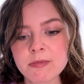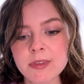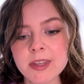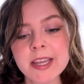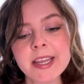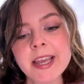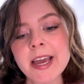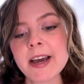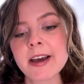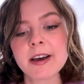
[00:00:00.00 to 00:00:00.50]

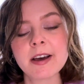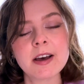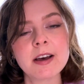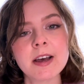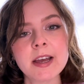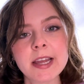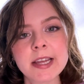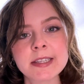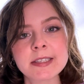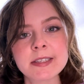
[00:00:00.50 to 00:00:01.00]
yeah,
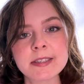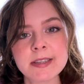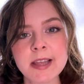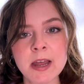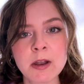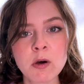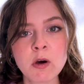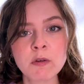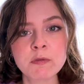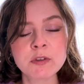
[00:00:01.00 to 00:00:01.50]

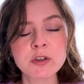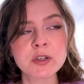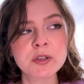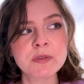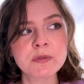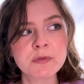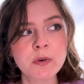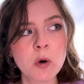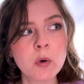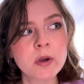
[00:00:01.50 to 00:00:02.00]
instead of
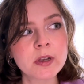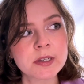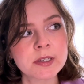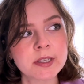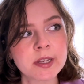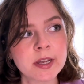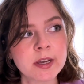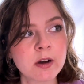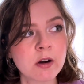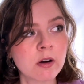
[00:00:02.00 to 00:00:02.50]
just
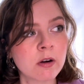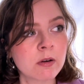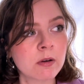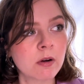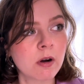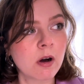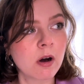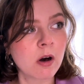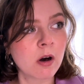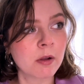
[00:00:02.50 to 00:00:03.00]
focusing
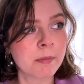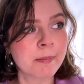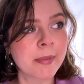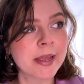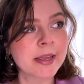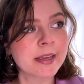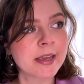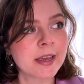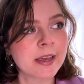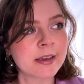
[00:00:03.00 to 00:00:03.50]
on
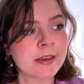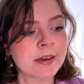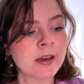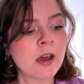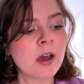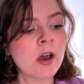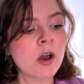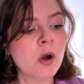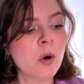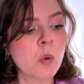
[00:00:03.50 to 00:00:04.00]
making
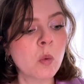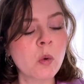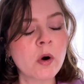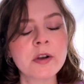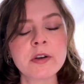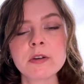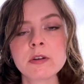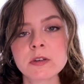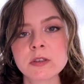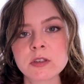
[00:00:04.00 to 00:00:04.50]
one
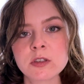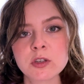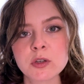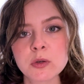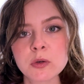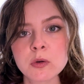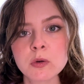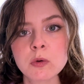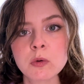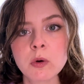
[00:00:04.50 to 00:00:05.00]
or
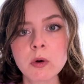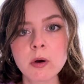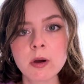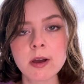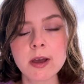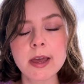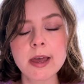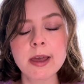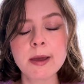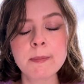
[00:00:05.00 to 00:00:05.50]
two
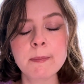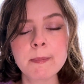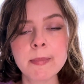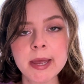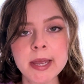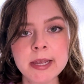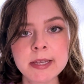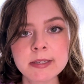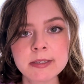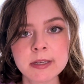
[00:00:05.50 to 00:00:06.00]

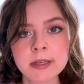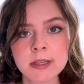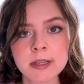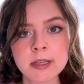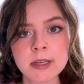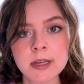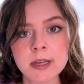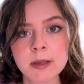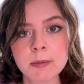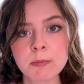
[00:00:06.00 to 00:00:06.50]

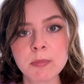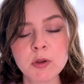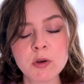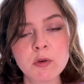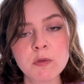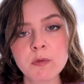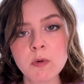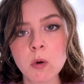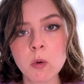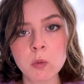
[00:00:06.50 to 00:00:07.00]
amazingly
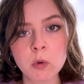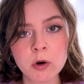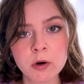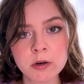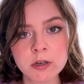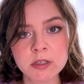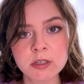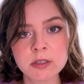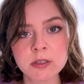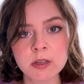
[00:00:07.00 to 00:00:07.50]
beautiful
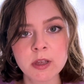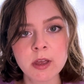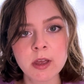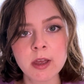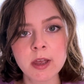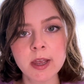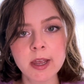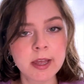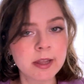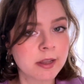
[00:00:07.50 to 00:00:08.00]
works
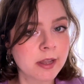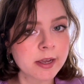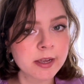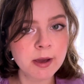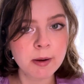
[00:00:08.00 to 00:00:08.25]
in like a